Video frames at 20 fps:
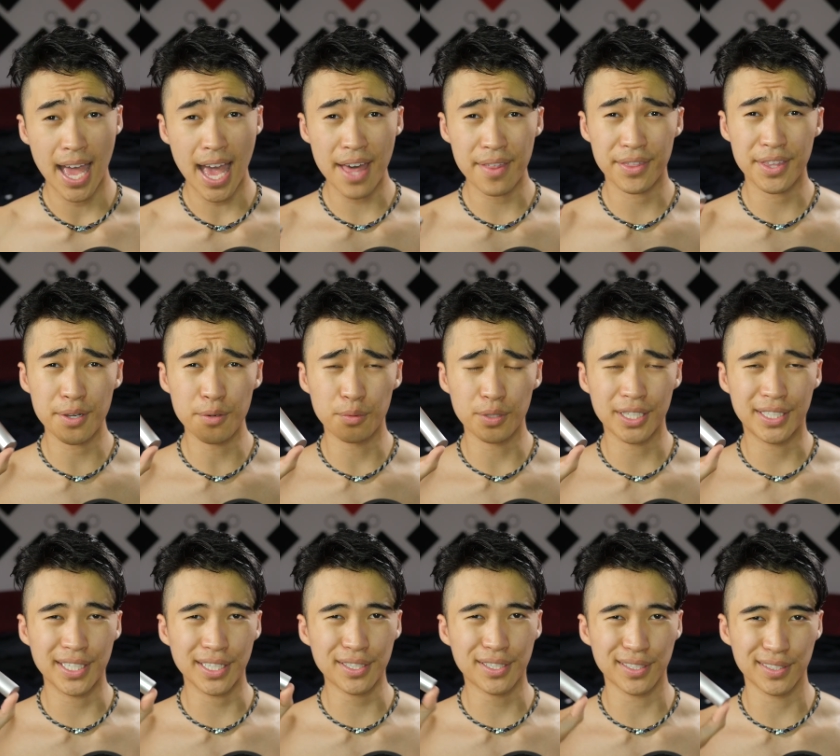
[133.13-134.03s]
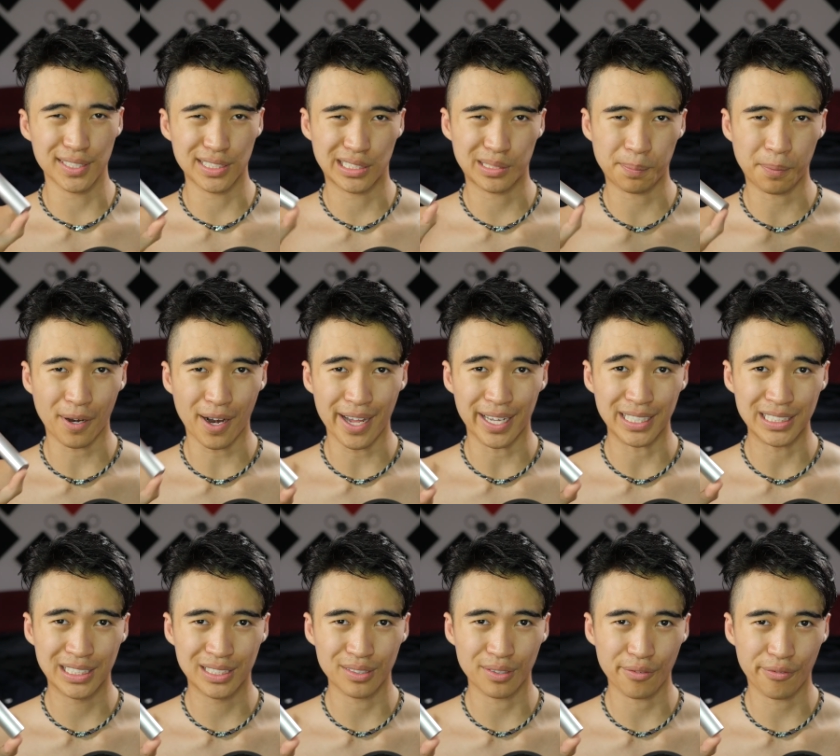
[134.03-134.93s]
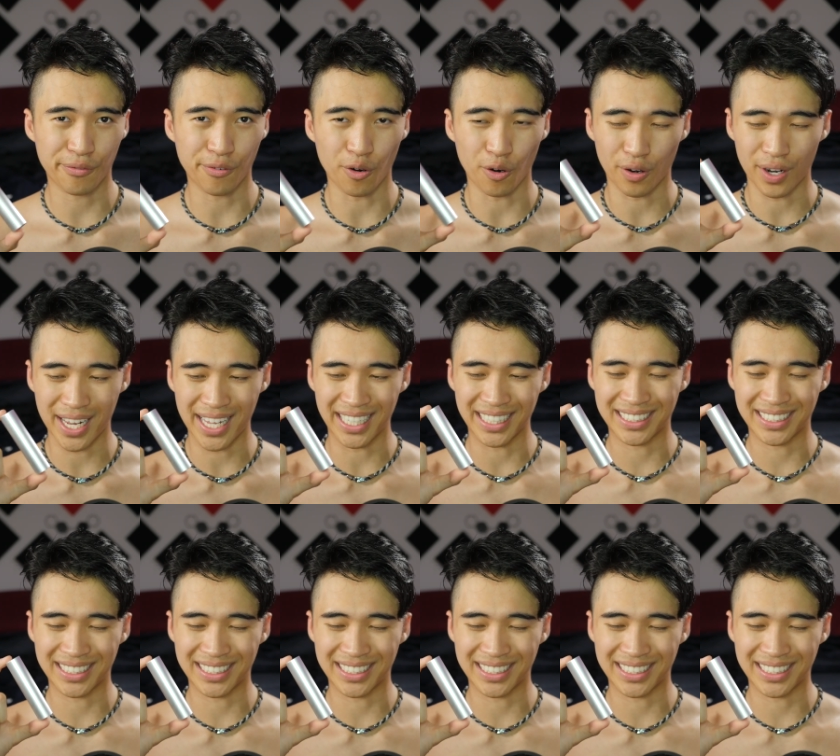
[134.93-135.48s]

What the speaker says: At the ridiculous price for a